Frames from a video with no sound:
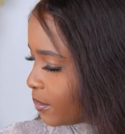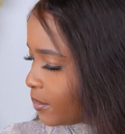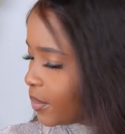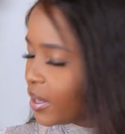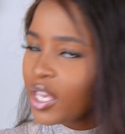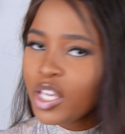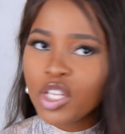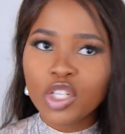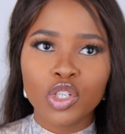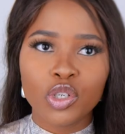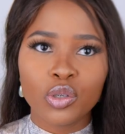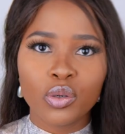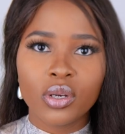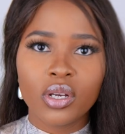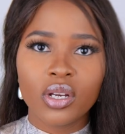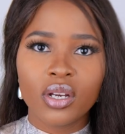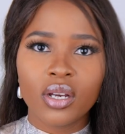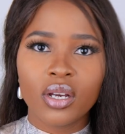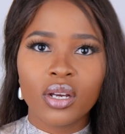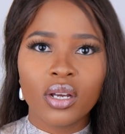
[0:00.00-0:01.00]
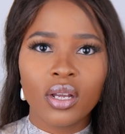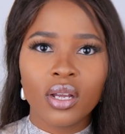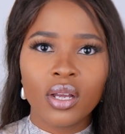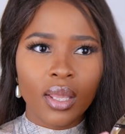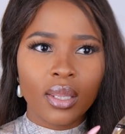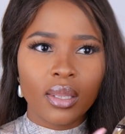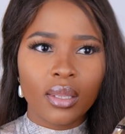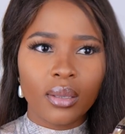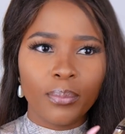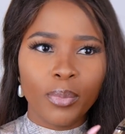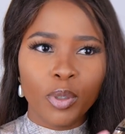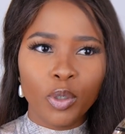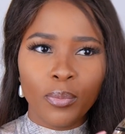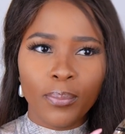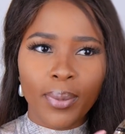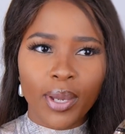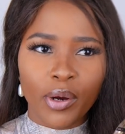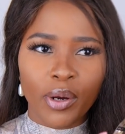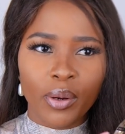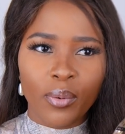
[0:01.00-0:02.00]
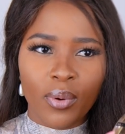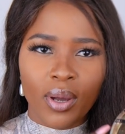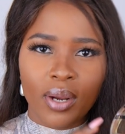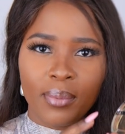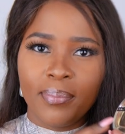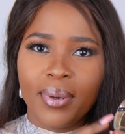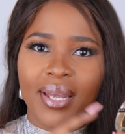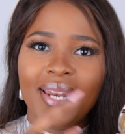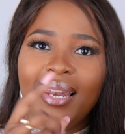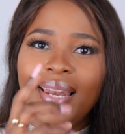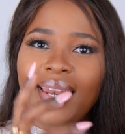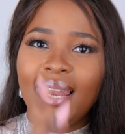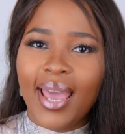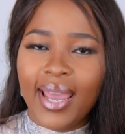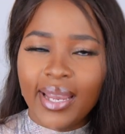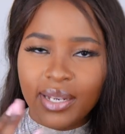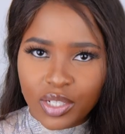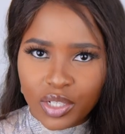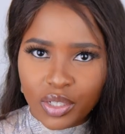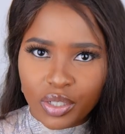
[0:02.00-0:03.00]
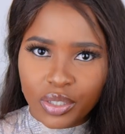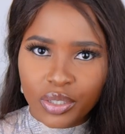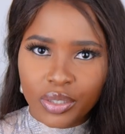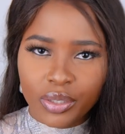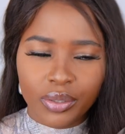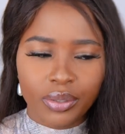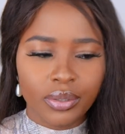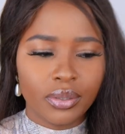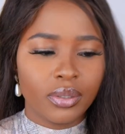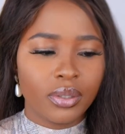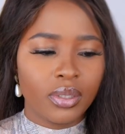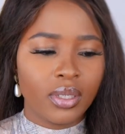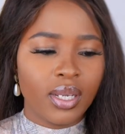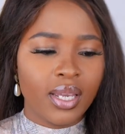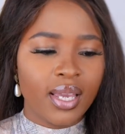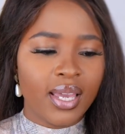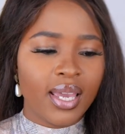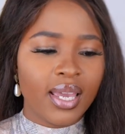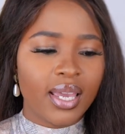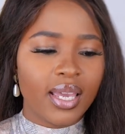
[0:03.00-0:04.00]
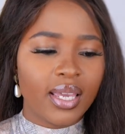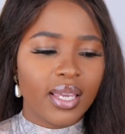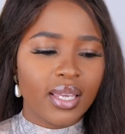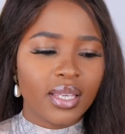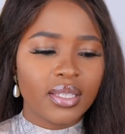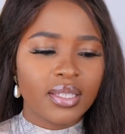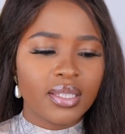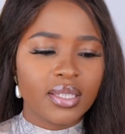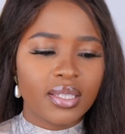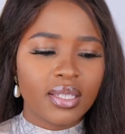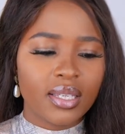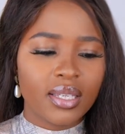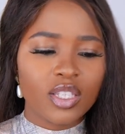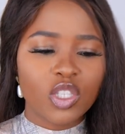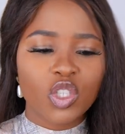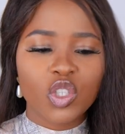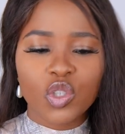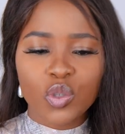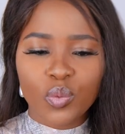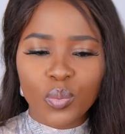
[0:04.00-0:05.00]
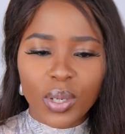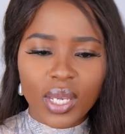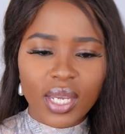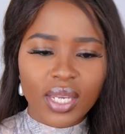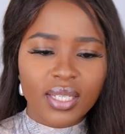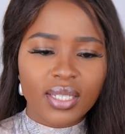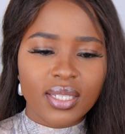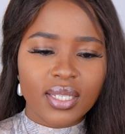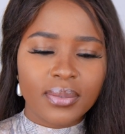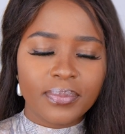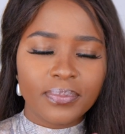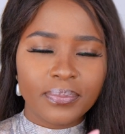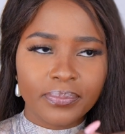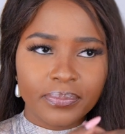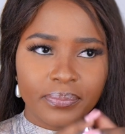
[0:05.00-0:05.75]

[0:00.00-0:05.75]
Pink Sugar, the blueberry one, but lighter. It's sweet,